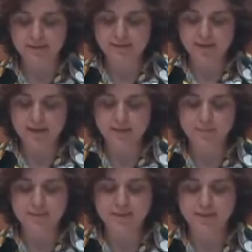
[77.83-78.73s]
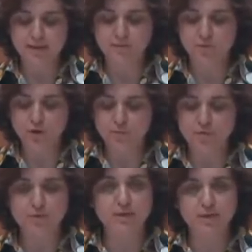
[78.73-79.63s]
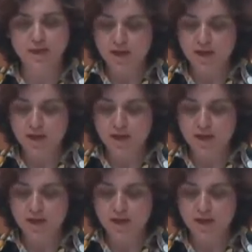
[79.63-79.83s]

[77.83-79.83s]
inside the Byzantine and folk music